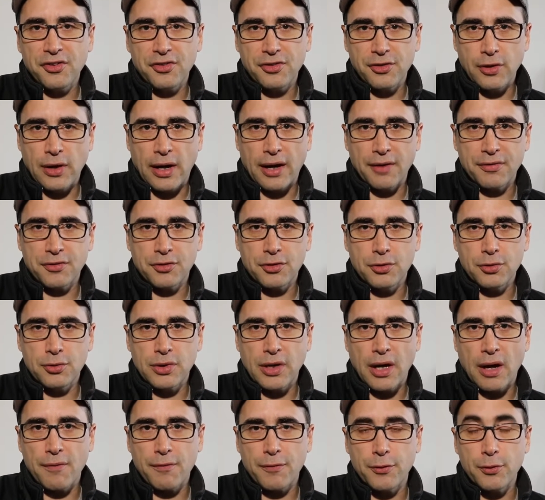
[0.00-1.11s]
you have to
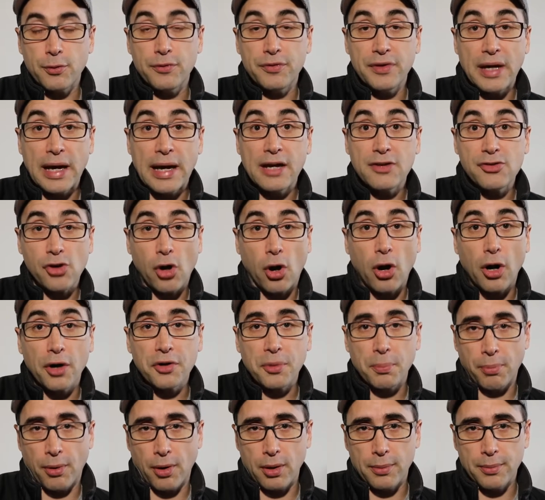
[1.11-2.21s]
get through the HR
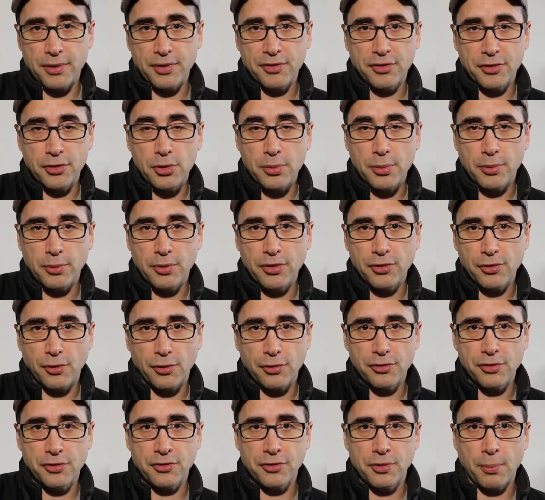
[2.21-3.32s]
departments, the human
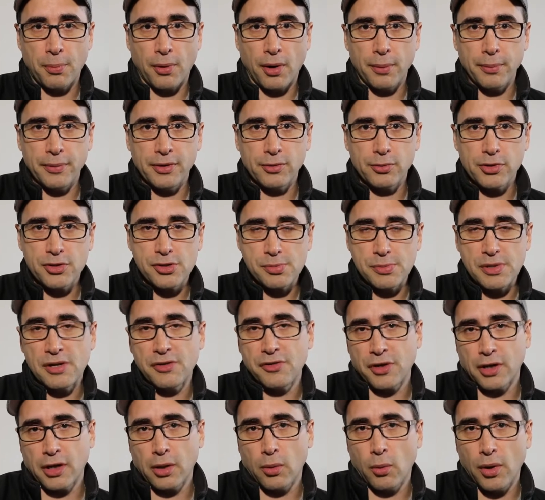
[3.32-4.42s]
resources department, which means
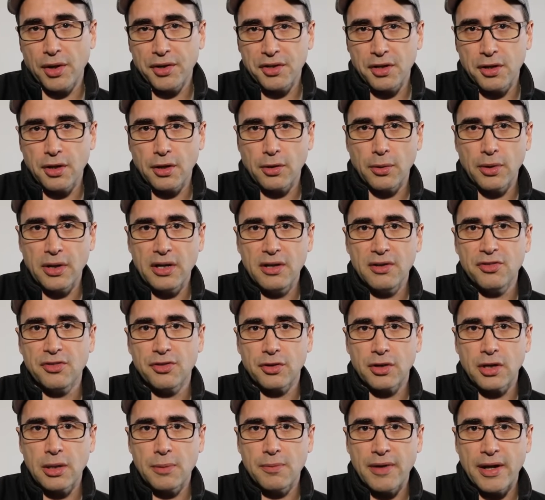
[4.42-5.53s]
they're going to want the degrees. So
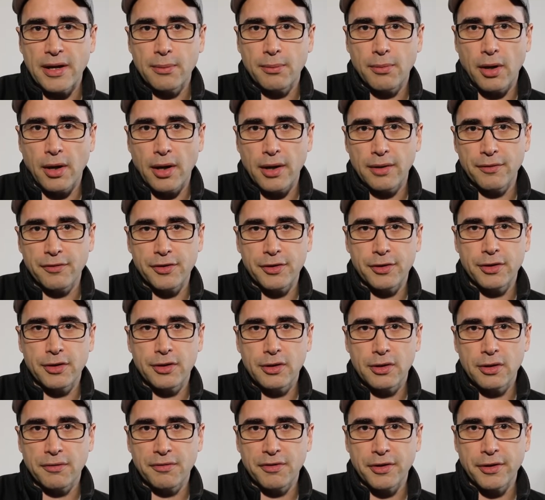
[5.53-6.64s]
keep that in mind.
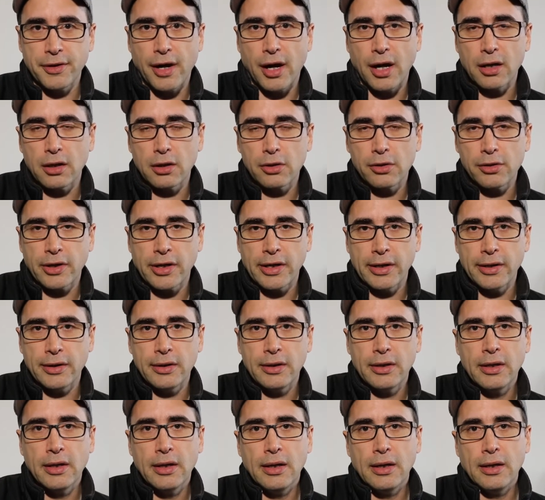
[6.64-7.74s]
If you're not looking,
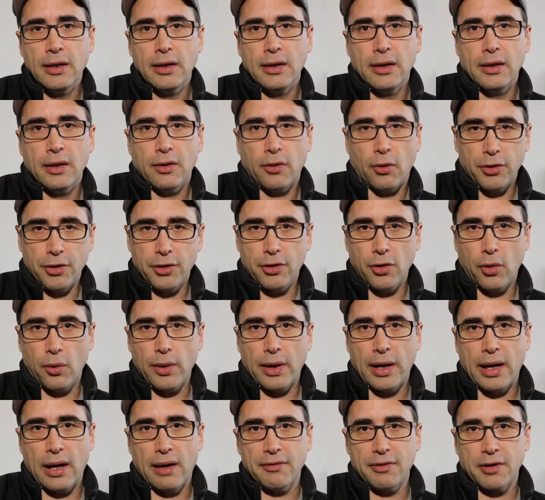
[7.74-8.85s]
or you don't
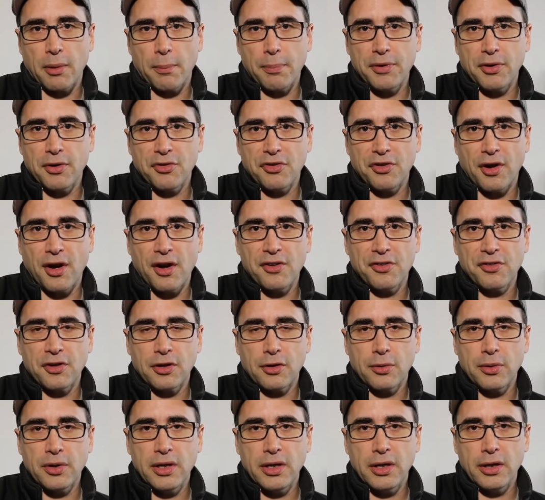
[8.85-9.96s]
have a computer science
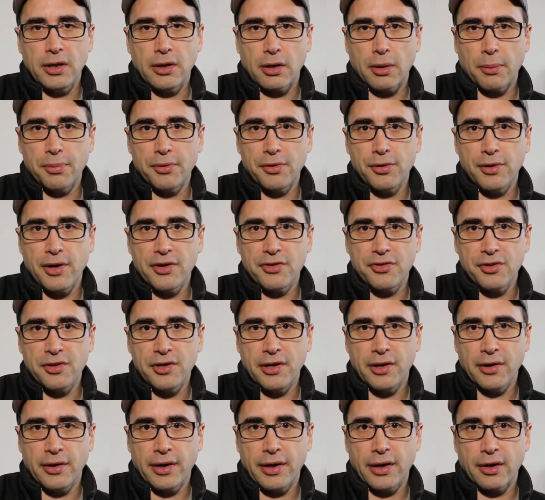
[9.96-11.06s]
degree, or computer
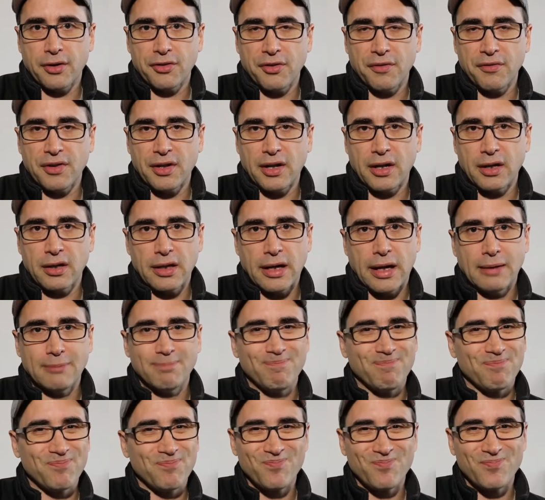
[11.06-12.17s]
engineering, or something like that,
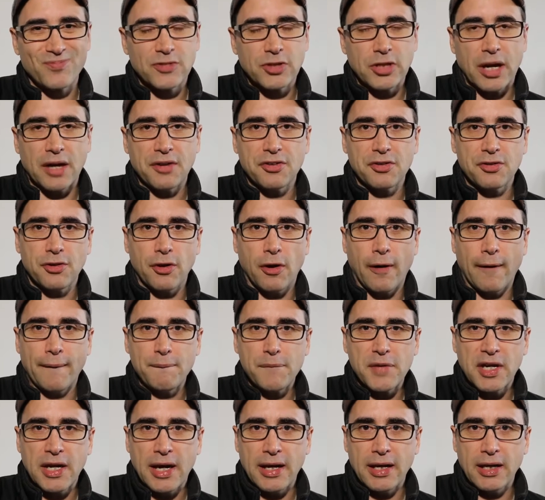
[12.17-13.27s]
chances are
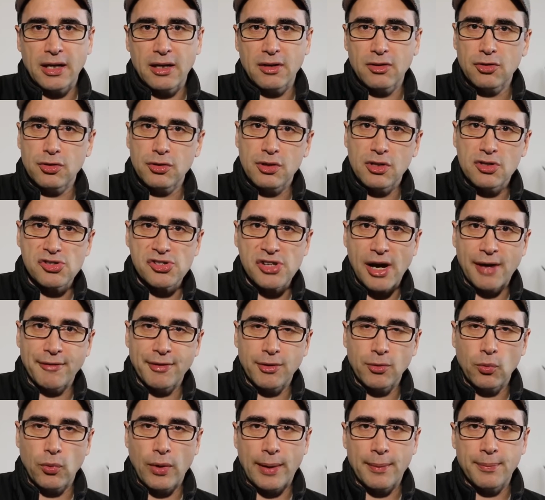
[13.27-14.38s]
getting into the Java
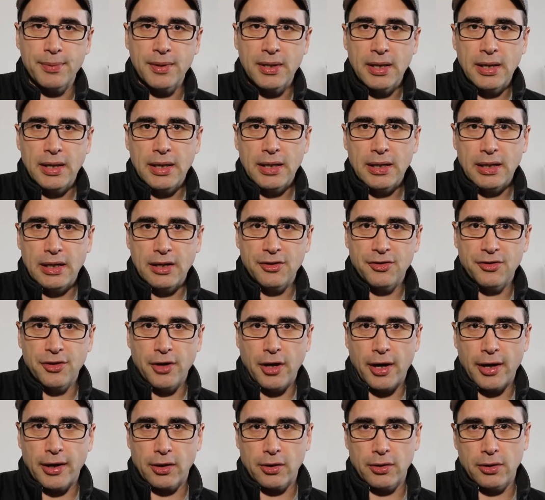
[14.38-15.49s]
web is
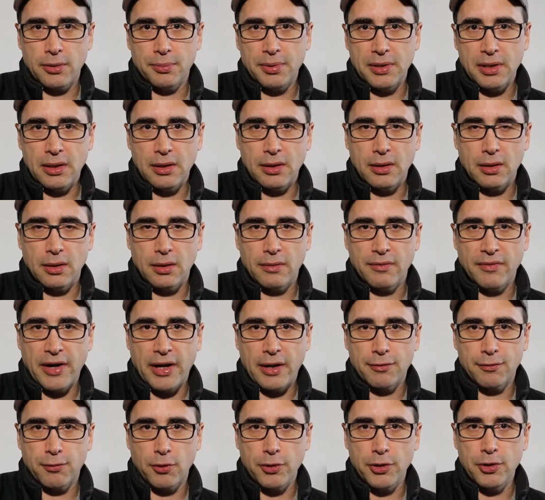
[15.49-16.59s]
not going to be
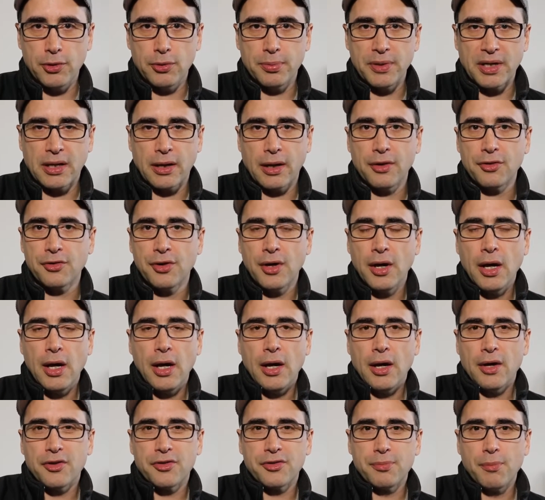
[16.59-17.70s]
there for you, because
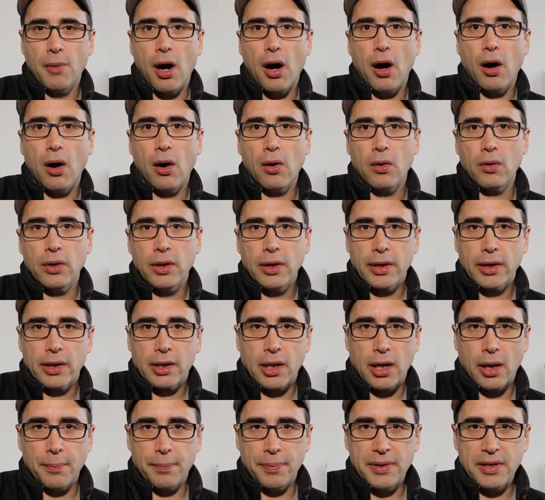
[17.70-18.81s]
small
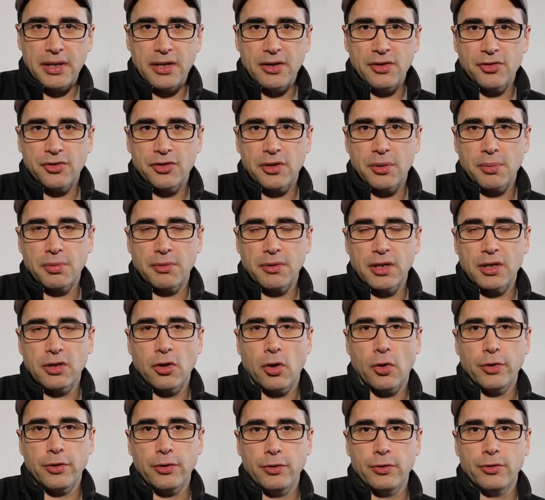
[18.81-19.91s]
companies typically
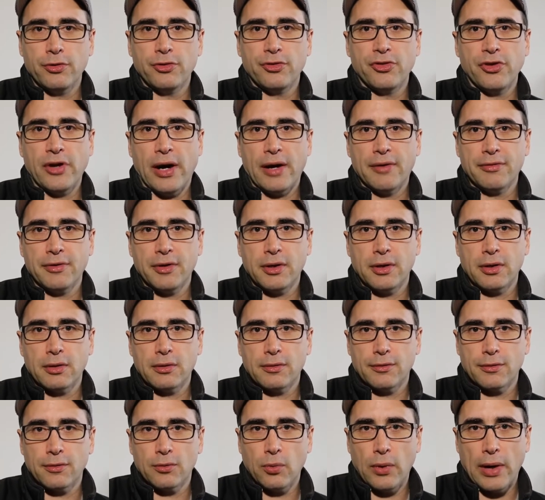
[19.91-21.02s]
don't use Java
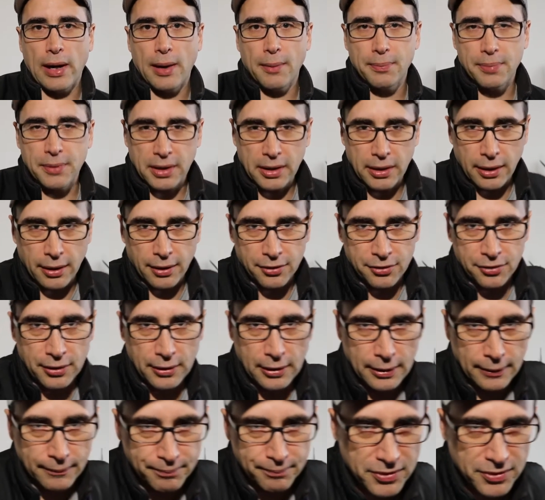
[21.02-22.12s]
web because
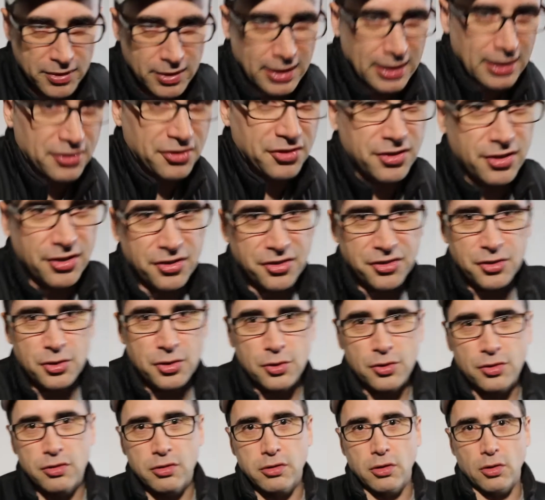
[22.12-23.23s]
it's just
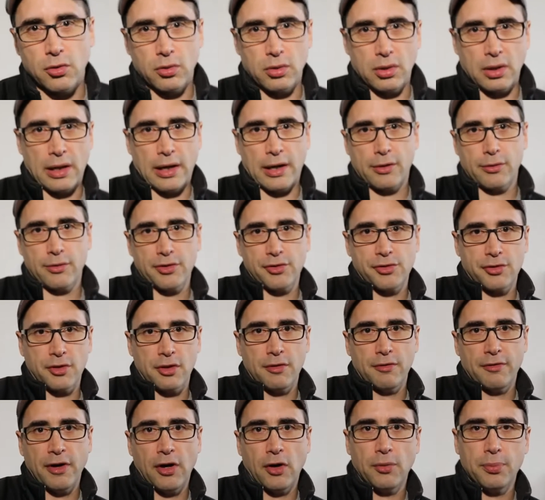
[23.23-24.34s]
too slow a language
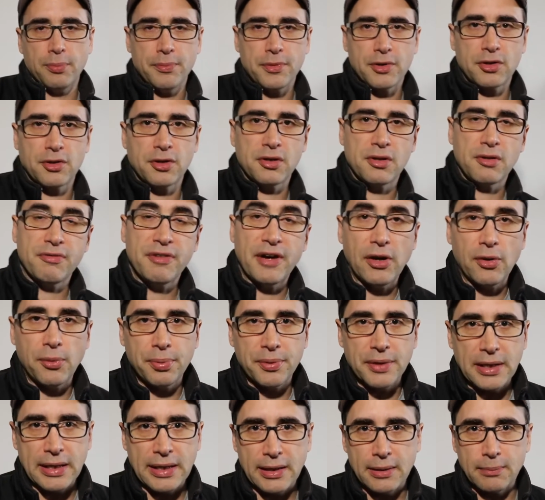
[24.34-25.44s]
to develop
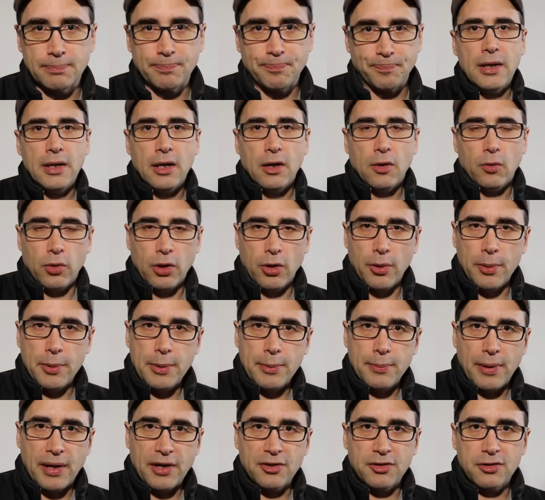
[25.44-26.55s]
in. What do I
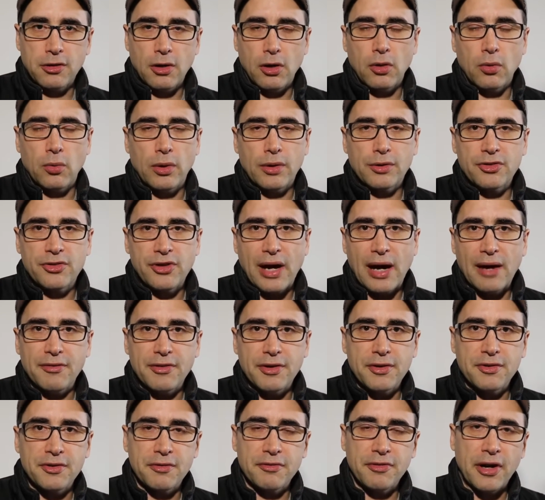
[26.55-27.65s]
mean by slow? Well, Java
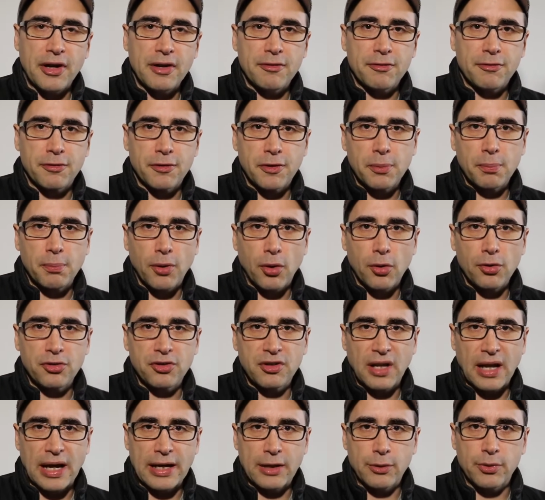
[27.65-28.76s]
is a very verbose
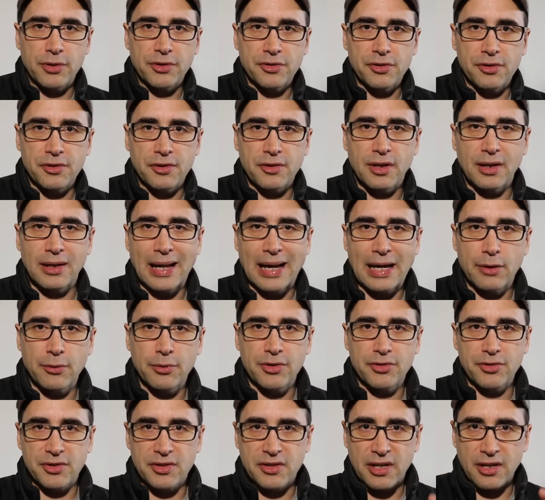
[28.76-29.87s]
language. It's a
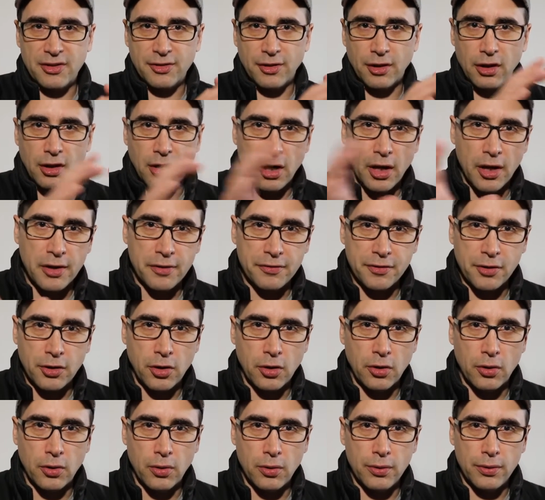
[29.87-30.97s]
language that takes a lot of
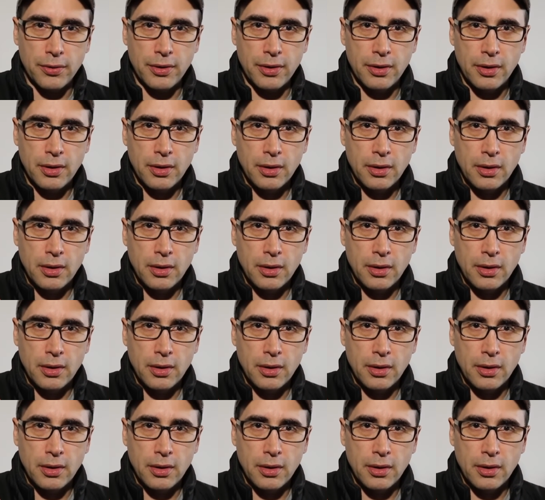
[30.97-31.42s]
code